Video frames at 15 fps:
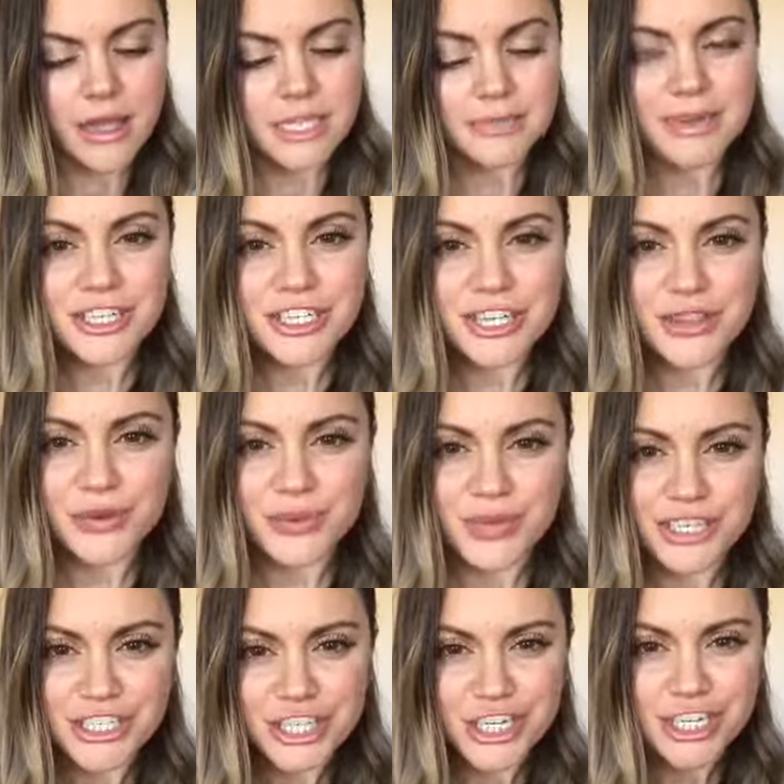Especially in the
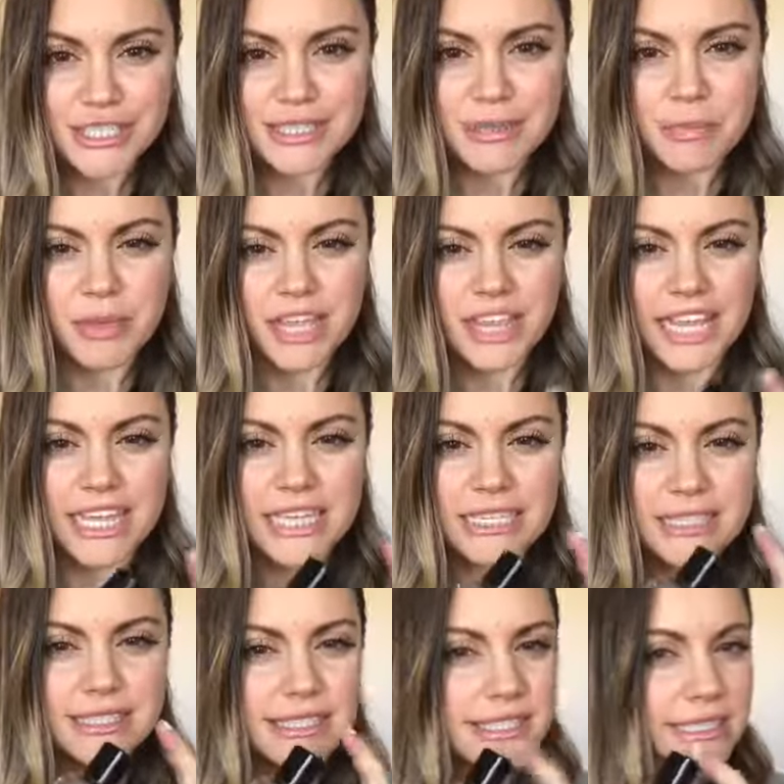winter, it's a bit like
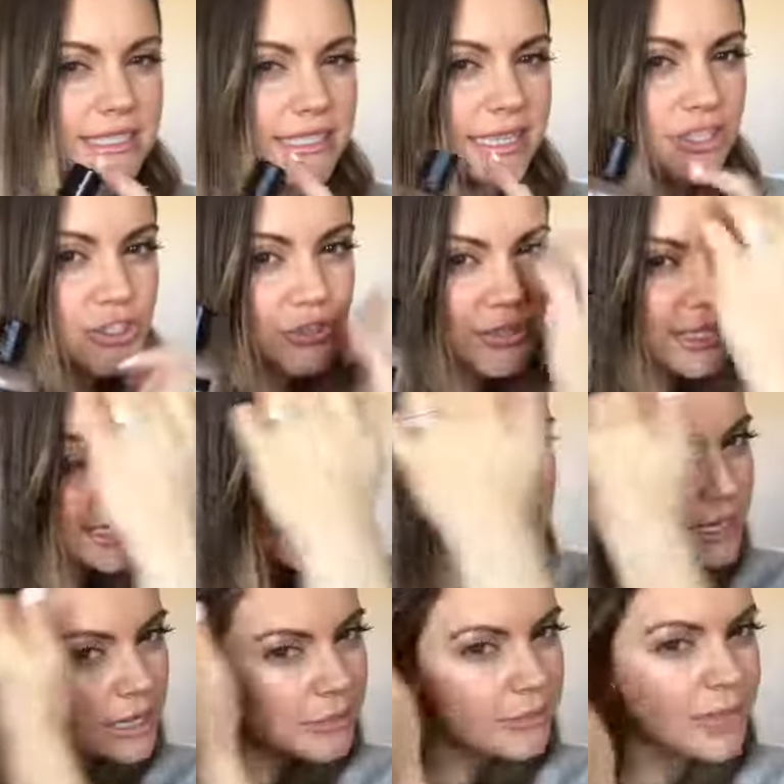citrusy,